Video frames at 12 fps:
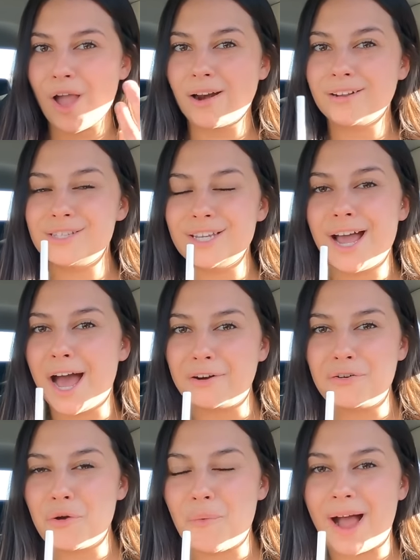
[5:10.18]
Honestly, I
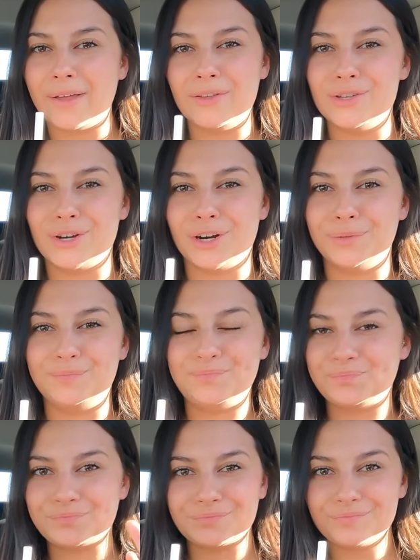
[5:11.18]
don't know why these are
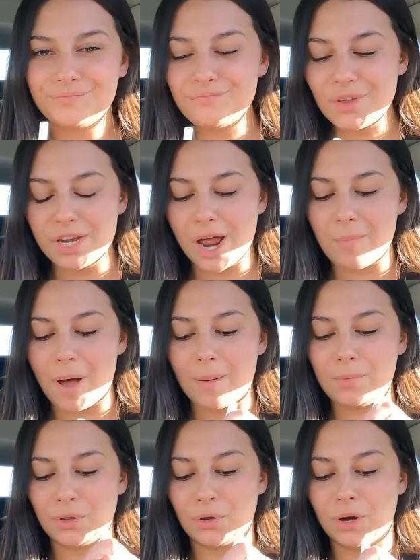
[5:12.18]
not
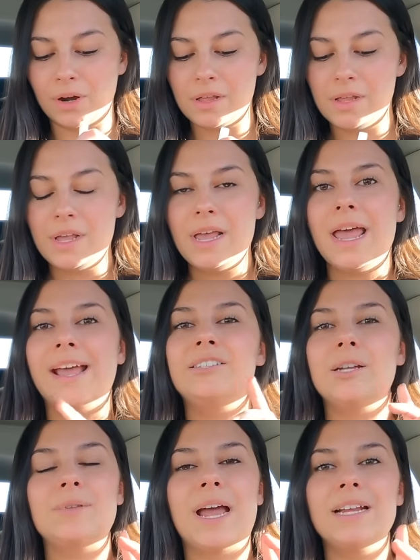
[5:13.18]
popular.
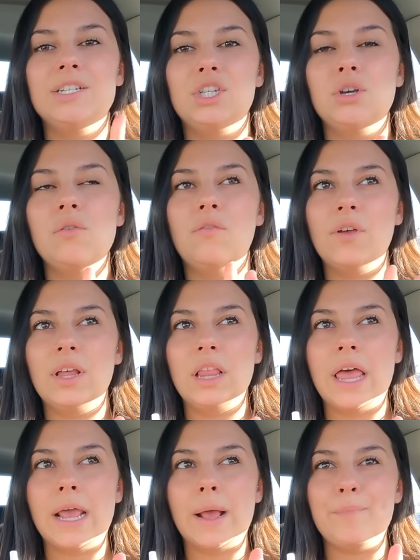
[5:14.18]
Except I do feel
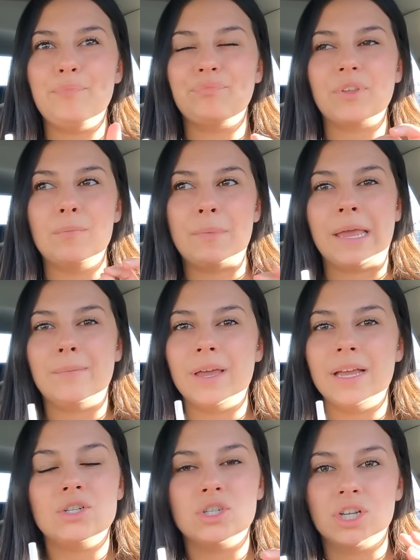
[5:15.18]
like
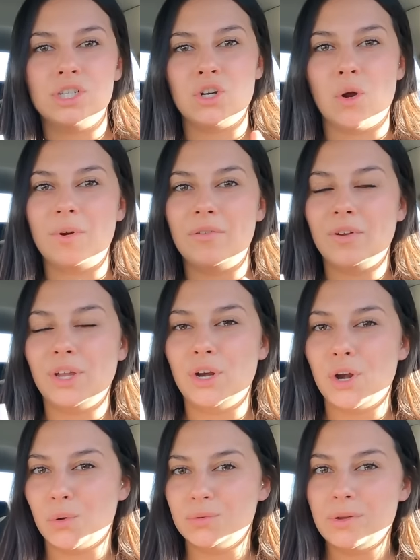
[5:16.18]
maybe just because nobody really
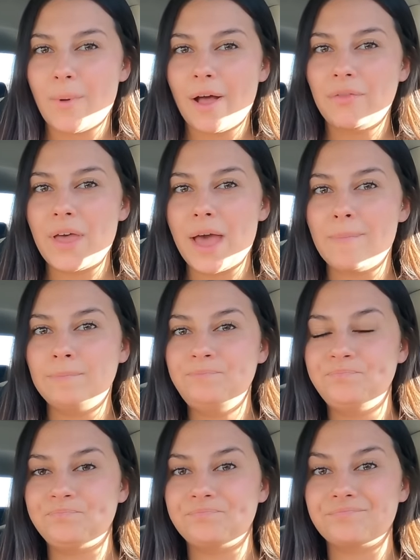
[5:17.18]
knows about
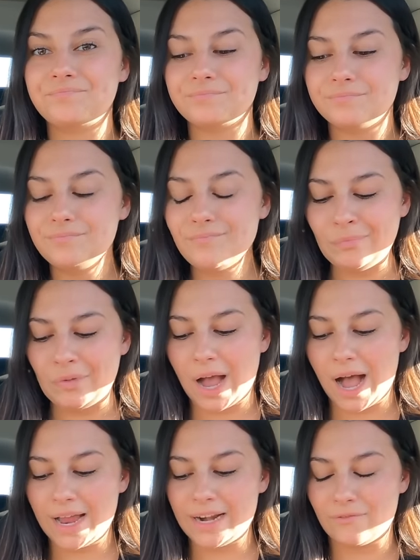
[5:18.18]
them.
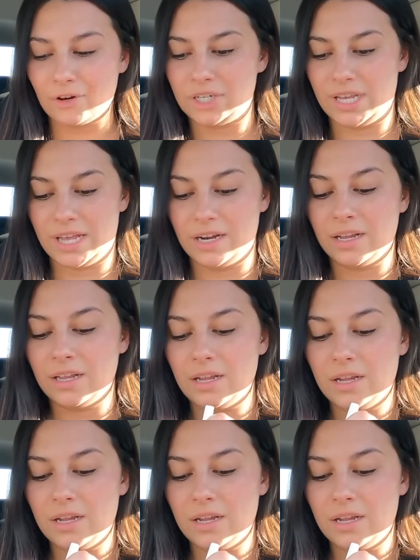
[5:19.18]
I never did.